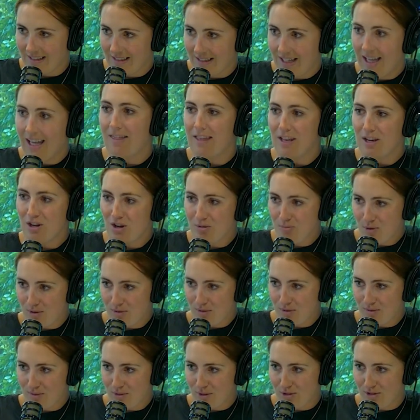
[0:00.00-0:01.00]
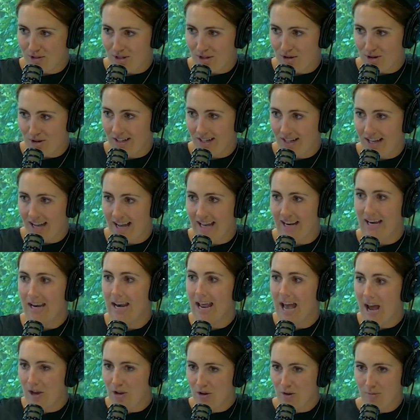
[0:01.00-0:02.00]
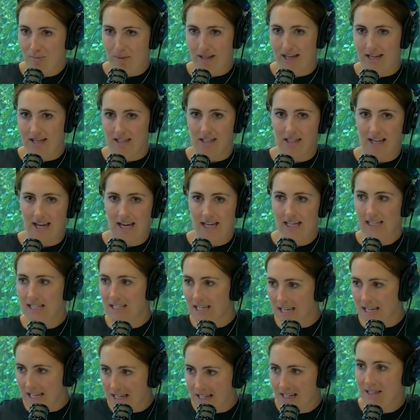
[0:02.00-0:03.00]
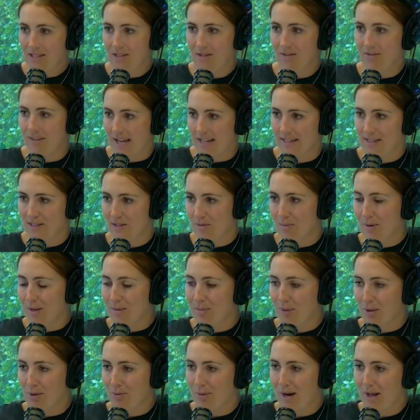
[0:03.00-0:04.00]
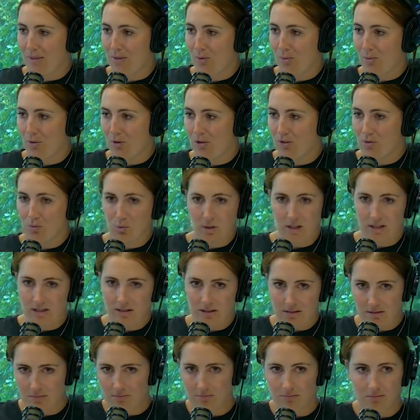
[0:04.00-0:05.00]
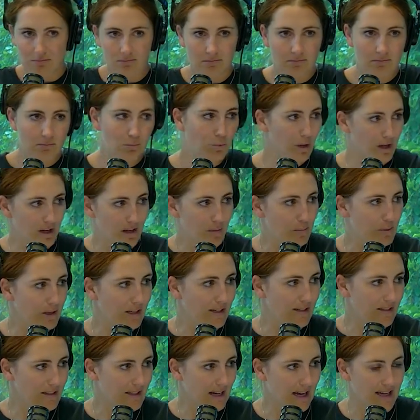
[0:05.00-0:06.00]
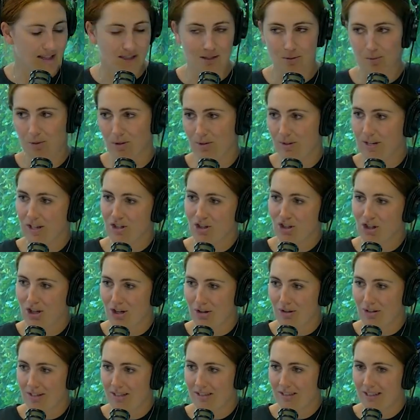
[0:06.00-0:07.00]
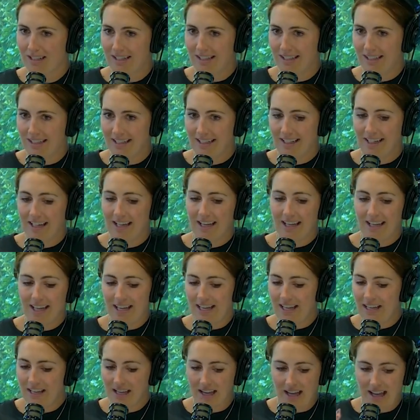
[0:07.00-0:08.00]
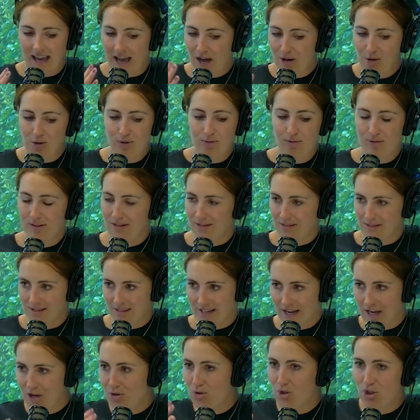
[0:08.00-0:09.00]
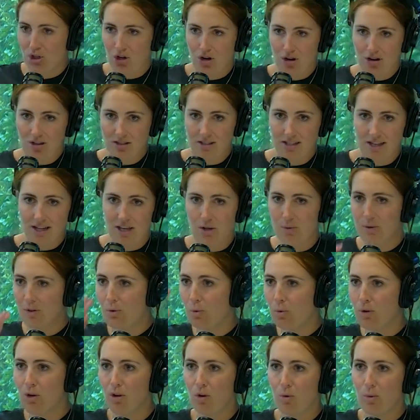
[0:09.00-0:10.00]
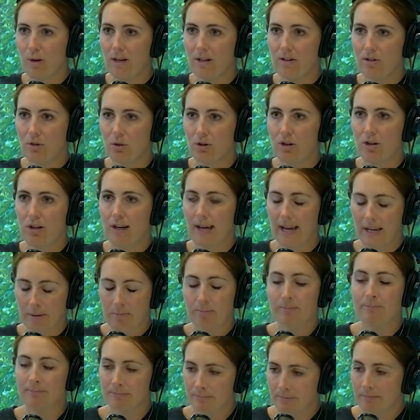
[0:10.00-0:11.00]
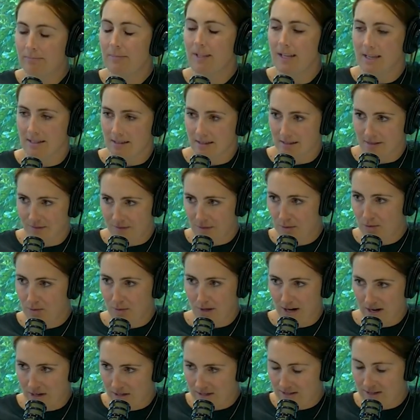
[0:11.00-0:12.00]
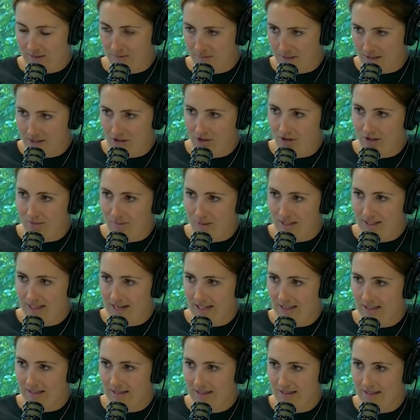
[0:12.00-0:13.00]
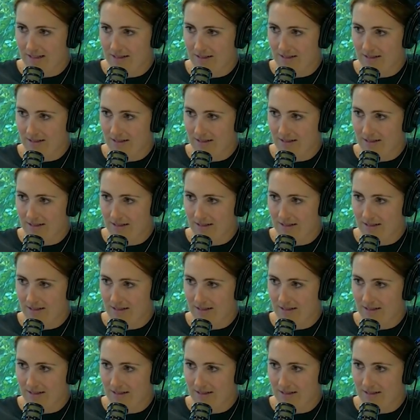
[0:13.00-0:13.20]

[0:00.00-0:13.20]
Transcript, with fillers: I did. then you moved on to online. Now you're playing to like tens of thousands of people around the world with one of the biggest stars in the mm. world, Ed Sheeran. How do you feel? Are you shocked? Are you in a whirlwind? Or are you like, mm hmm, yes, this feels right because I'm extremely talented?